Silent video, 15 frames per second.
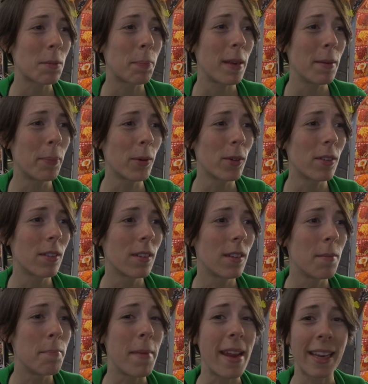people
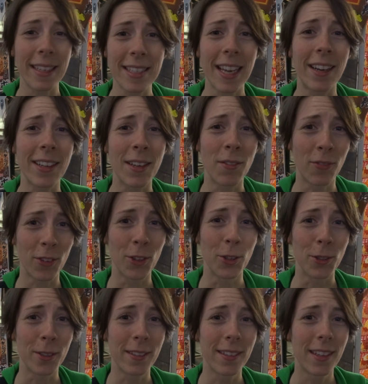make Italian food,
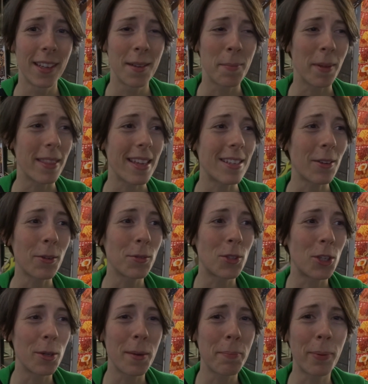but they don't
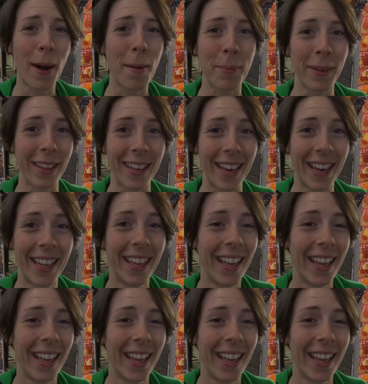do it properly.